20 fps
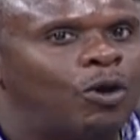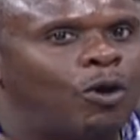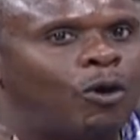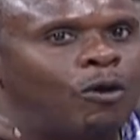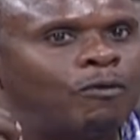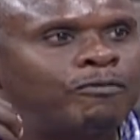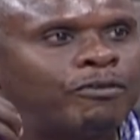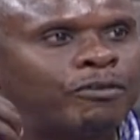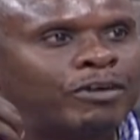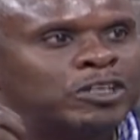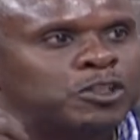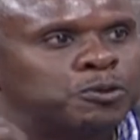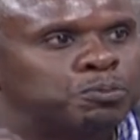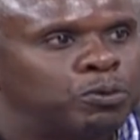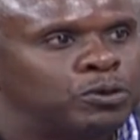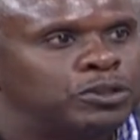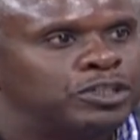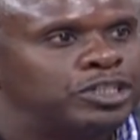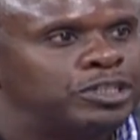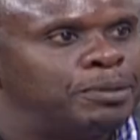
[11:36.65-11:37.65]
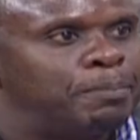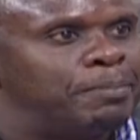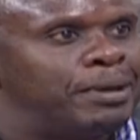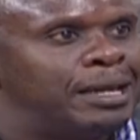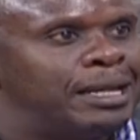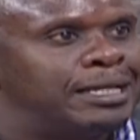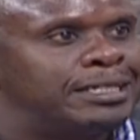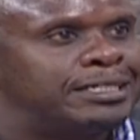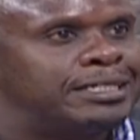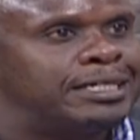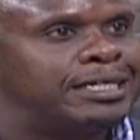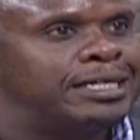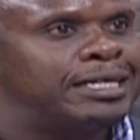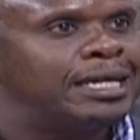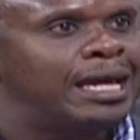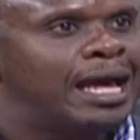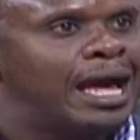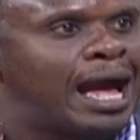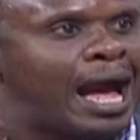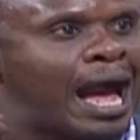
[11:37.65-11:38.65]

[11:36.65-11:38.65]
of responsibility